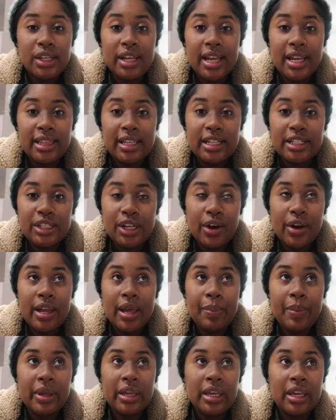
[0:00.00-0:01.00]
so yeah, let's hurry
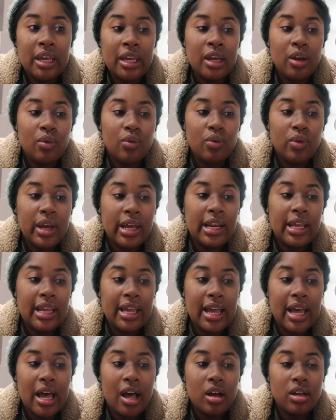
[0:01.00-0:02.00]
up and get
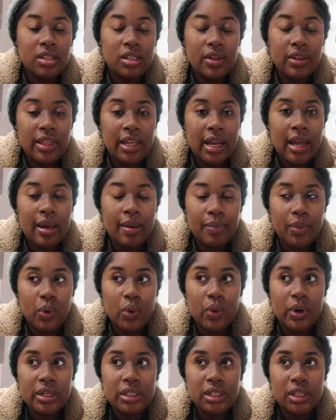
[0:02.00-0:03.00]
ready. I also think I'm
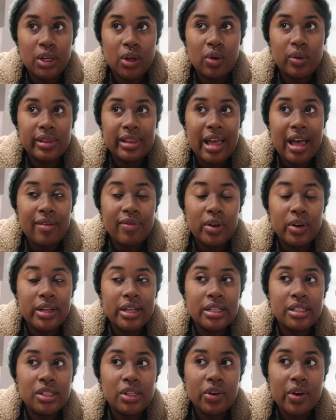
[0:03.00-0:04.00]
going to go live on
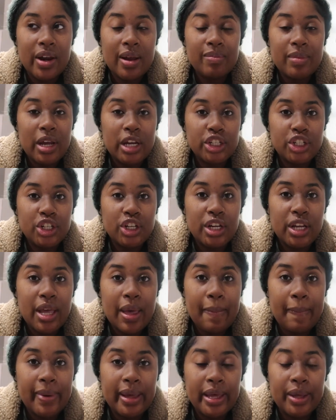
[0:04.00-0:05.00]
Instagram. Not sure
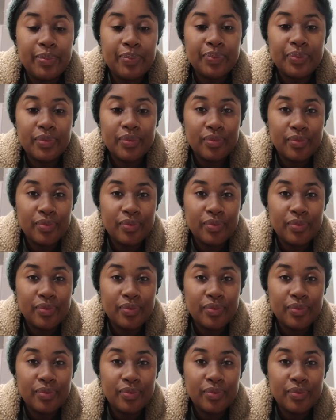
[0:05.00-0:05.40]
yet, but